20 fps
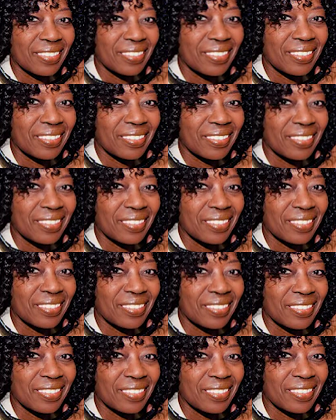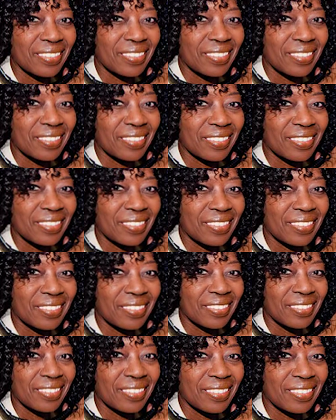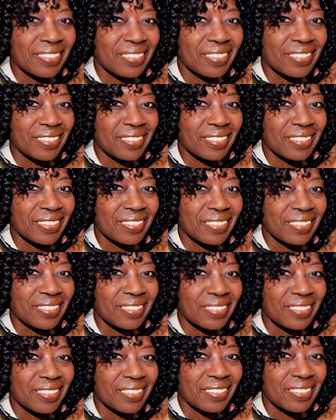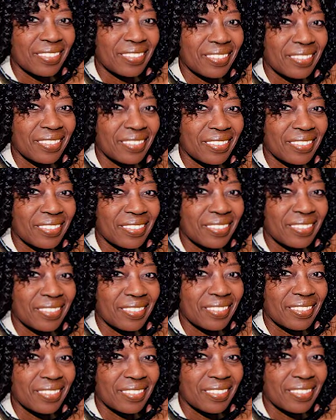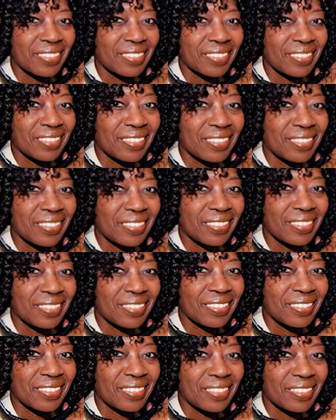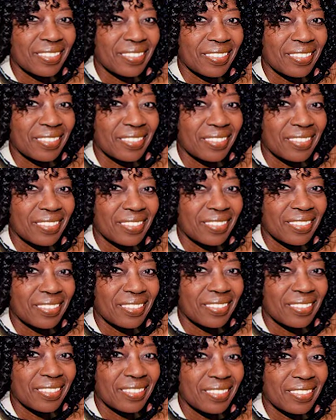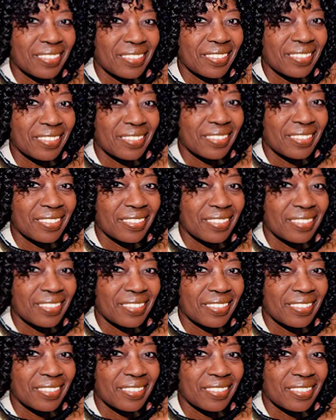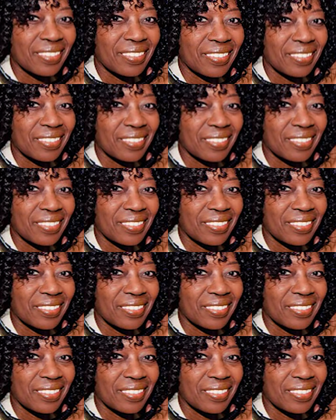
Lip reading: [no speech]